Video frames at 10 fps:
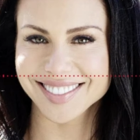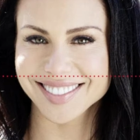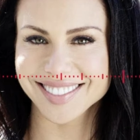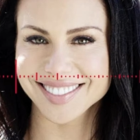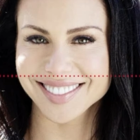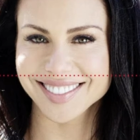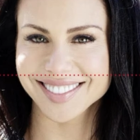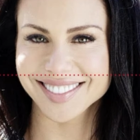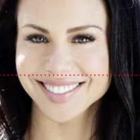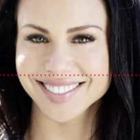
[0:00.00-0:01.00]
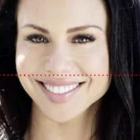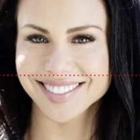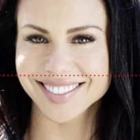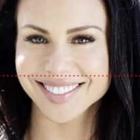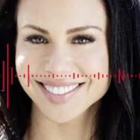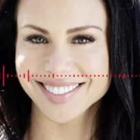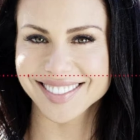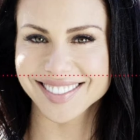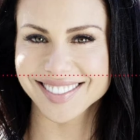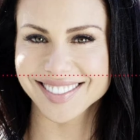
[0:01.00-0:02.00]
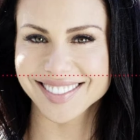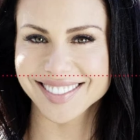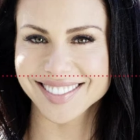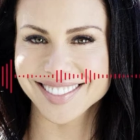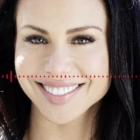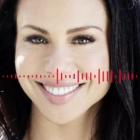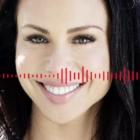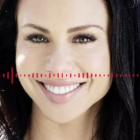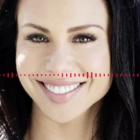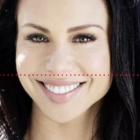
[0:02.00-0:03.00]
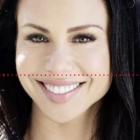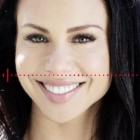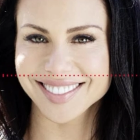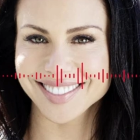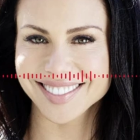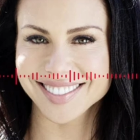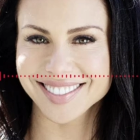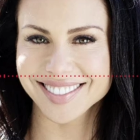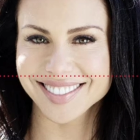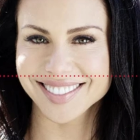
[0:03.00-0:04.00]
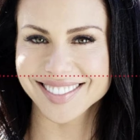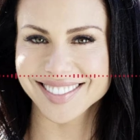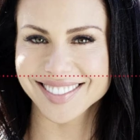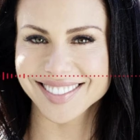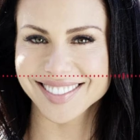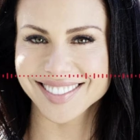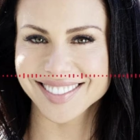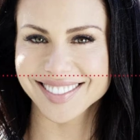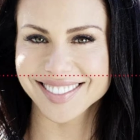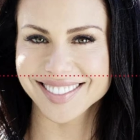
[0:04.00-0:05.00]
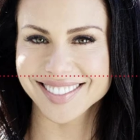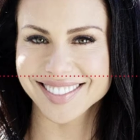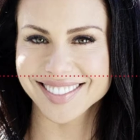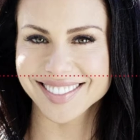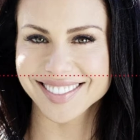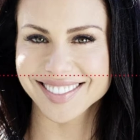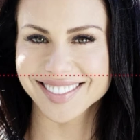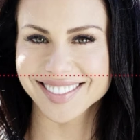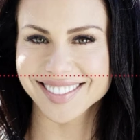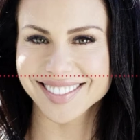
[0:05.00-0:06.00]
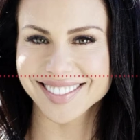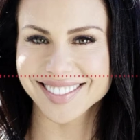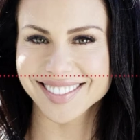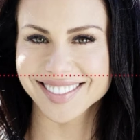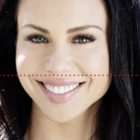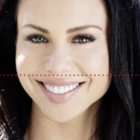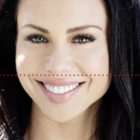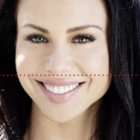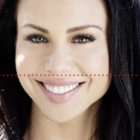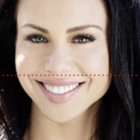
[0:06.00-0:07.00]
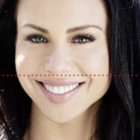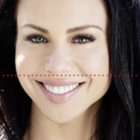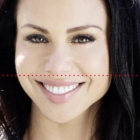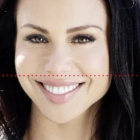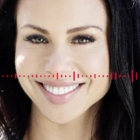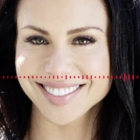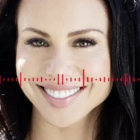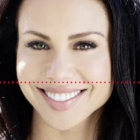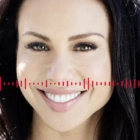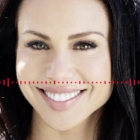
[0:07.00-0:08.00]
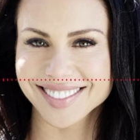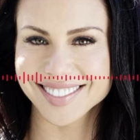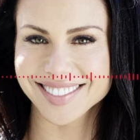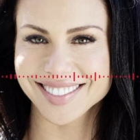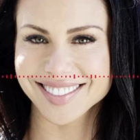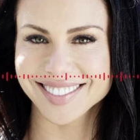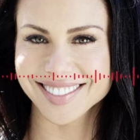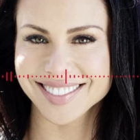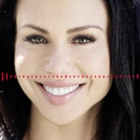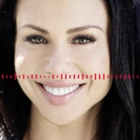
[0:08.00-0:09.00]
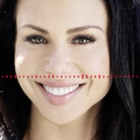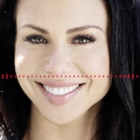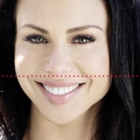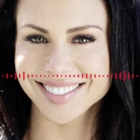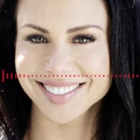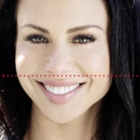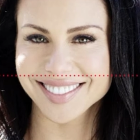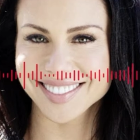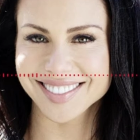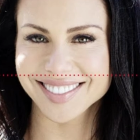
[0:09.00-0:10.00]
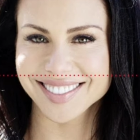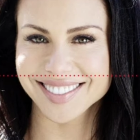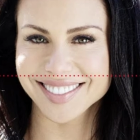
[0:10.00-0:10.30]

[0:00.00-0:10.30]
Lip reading: because it just, what I was doing, how I was thinking was incorrect. Mm-hmm. And, you know, I wish I remembered what was on those cards, but.